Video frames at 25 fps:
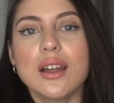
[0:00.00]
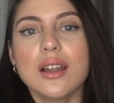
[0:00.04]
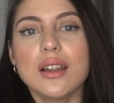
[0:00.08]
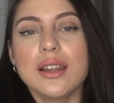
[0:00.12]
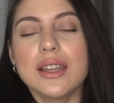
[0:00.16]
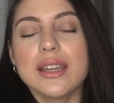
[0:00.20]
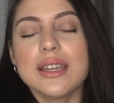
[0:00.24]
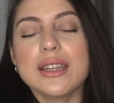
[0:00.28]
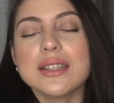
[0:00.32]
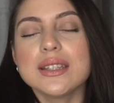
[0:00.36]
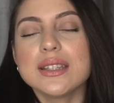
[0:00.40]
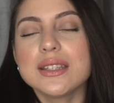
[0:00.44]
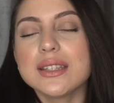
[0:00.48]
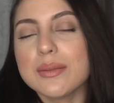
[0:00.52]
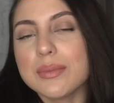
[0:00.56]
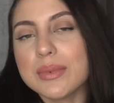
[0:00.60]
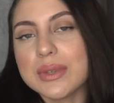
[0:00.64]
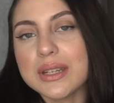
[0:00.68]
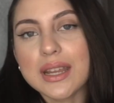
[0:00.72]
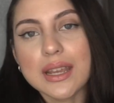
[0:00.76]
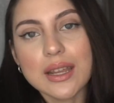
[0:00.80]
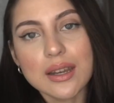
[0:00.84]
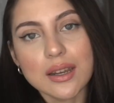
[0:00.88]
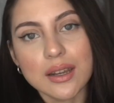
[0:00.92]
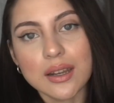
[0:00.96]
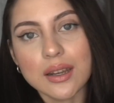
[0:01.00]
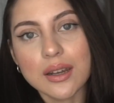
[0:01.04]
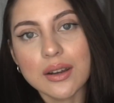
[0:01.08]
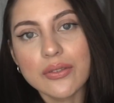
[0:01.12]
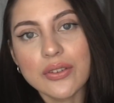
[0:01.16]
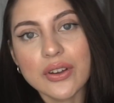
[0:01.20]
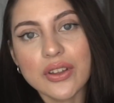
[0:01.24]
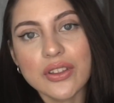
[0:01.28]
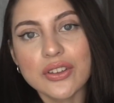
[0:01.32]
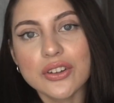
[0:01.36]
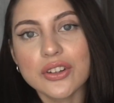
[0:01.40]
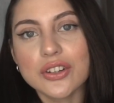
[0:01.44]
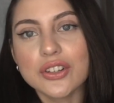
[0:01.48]
like intimidated of
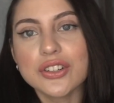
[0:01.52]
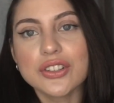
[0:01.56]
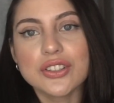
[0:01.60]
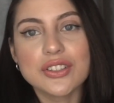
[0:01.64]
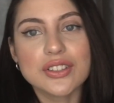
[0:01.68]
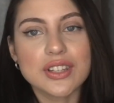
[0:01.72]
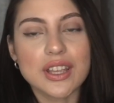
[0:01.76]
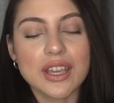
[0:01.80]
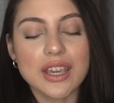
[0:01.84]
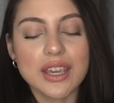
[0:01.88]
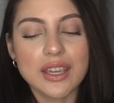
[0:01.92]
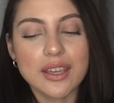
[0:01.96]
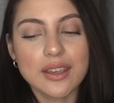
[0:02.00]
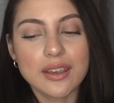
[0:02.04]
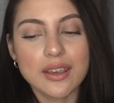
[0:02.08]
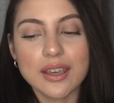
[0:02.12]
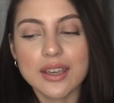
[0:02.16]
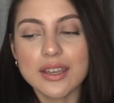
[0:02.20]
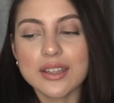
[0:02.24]
others, like.